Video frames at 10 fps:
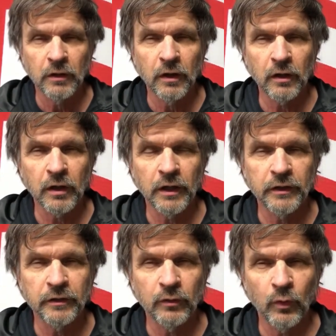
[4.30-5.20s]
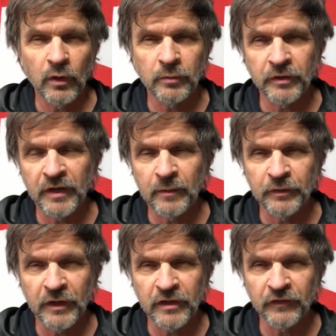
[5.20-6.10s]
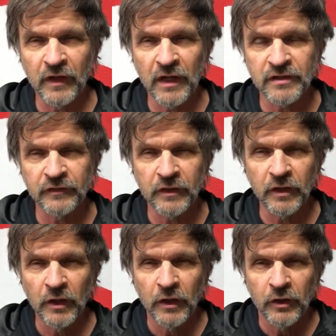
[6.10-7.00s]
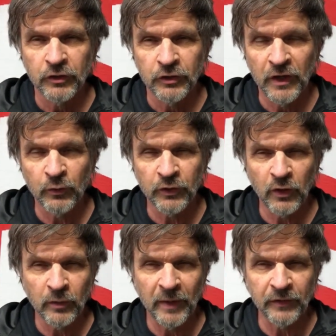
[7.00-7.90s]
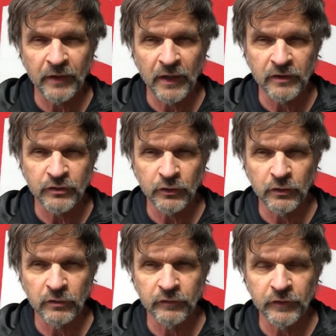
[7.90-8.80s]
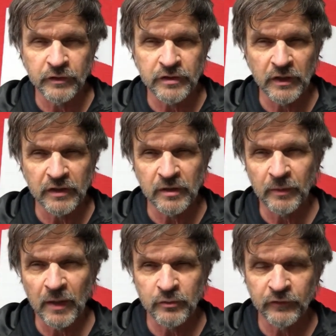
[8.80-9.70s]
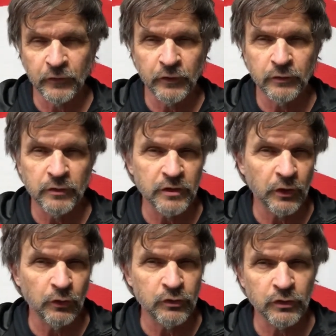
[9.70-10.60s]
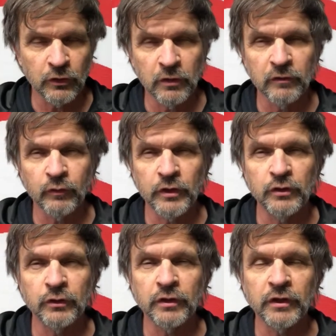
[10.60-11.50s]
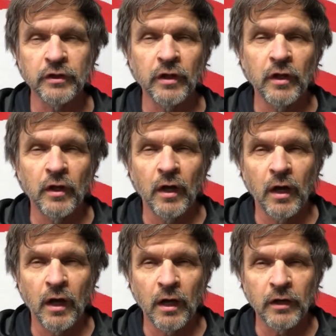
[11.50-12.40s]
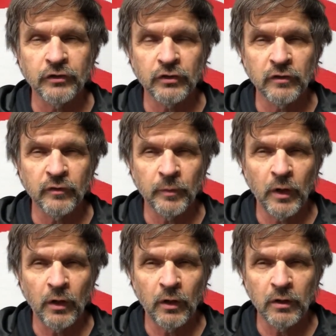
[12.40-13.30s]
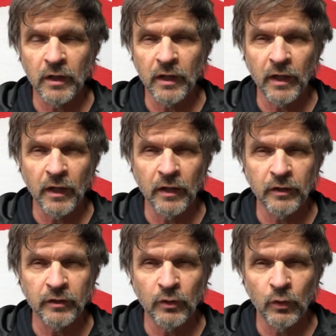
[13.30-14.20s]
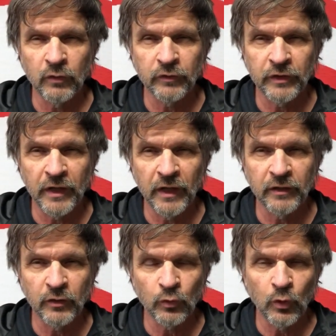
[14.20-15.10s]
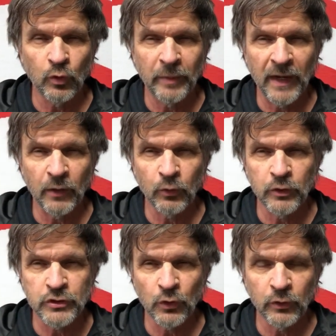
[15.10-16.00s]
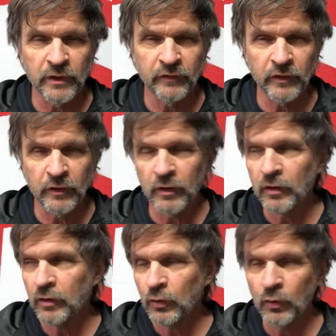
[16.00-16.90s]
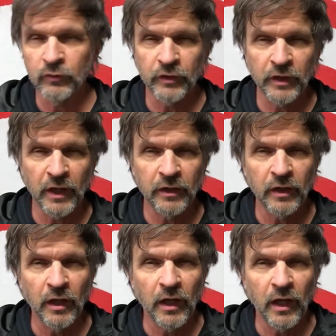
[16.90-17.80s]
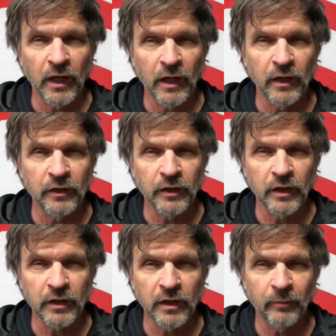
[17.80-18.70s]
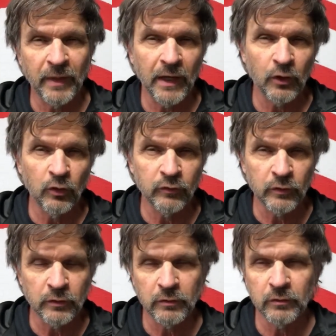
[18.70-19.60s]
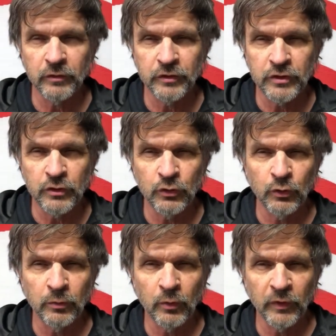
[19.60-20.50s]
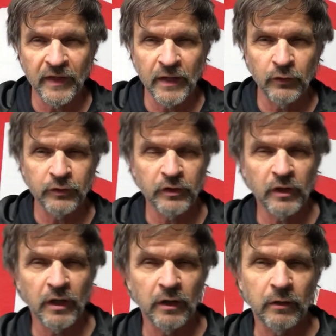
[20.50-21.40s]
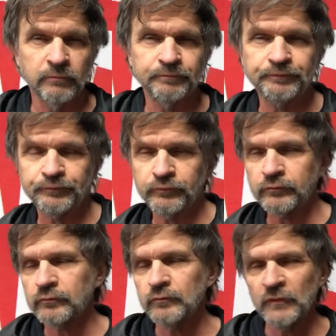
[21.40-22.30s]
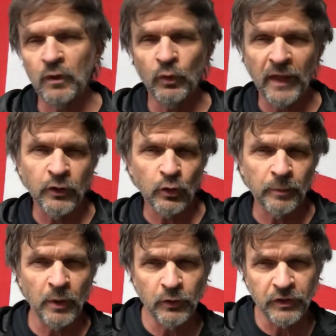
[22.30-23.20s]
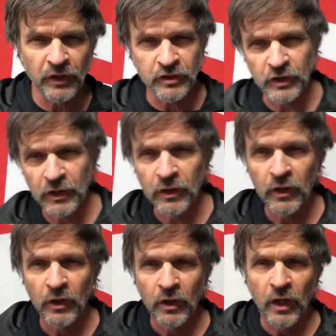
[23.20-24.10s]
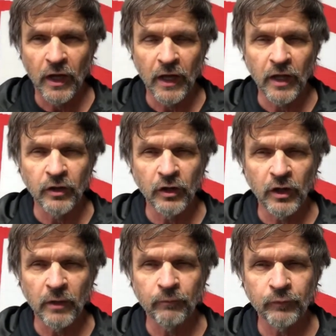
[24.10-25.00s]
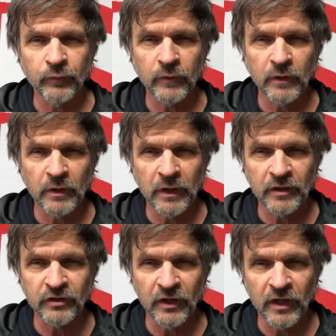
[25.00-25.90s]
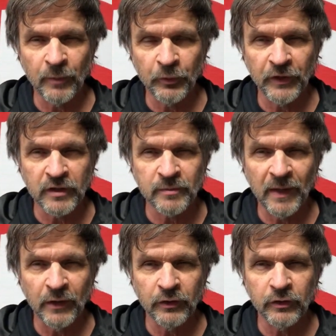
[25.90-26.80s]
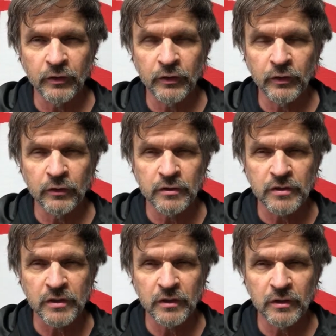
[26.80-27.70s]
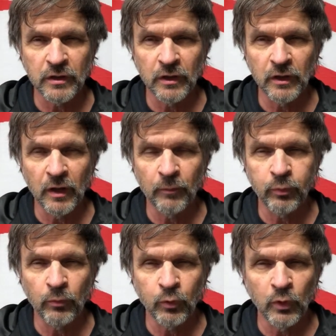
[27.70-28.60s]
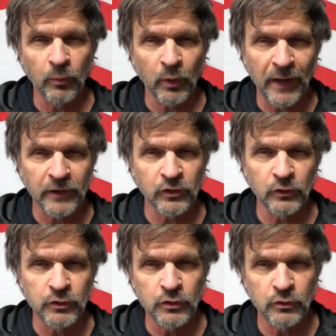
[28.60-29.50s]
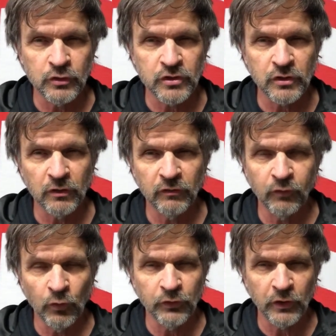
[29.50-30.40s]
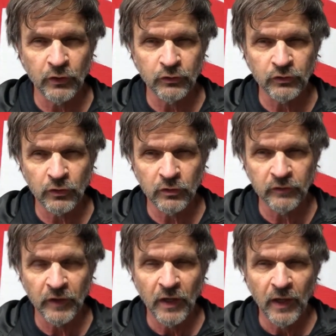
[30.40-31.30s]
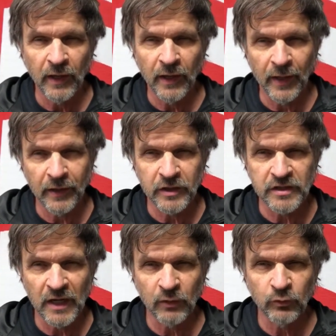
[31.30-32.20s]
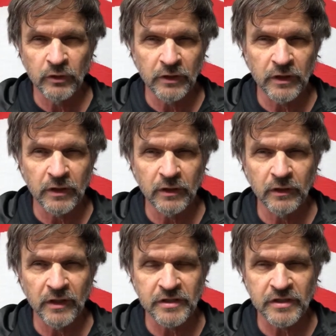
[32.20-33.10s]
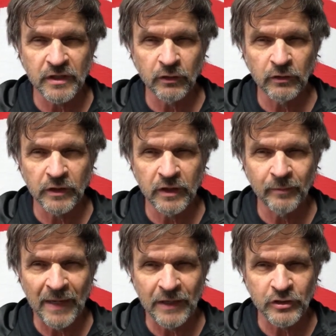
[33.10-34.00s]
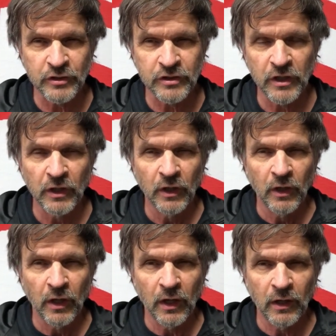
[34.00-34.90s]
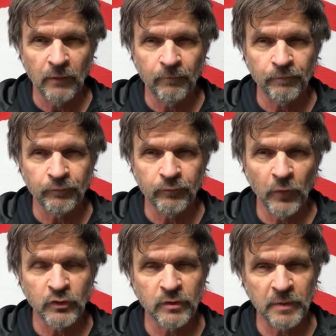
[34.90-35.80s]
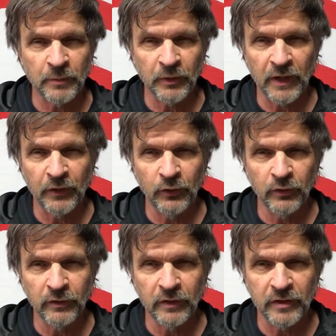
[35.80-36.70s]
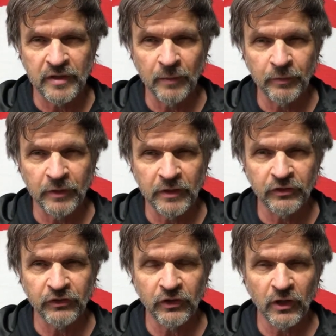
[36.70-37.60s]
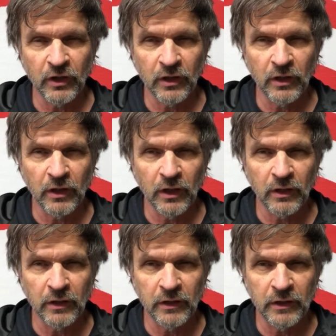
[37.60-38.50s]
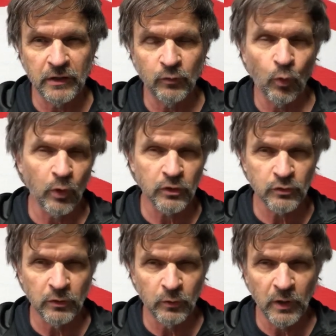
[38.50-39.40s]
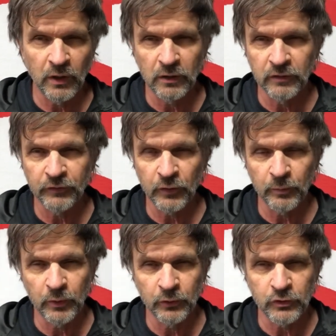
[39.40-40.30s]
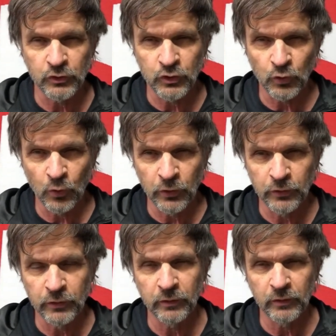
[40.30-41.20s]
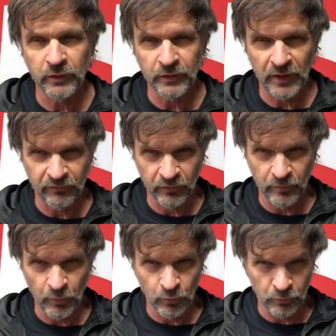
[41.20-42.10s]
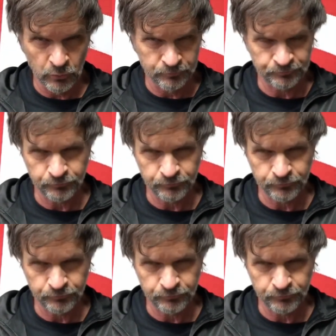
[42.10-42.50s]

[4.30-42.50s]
All right, welcome to Table Tennis Philosophy. Today we're talking about the kind of serve that's sometimes referred to as a ghost serve, where you can serve the ball and it go over the net and roll backwards, or even go over the net and come back over to you without your opponent touching it. And I'd like to say a couple things about it. There's a real practical use for the ghost serve, and it's not really necessarily in matches. Most of the people that I know that attempt this, it works real well if their opponents are short, not very mobile.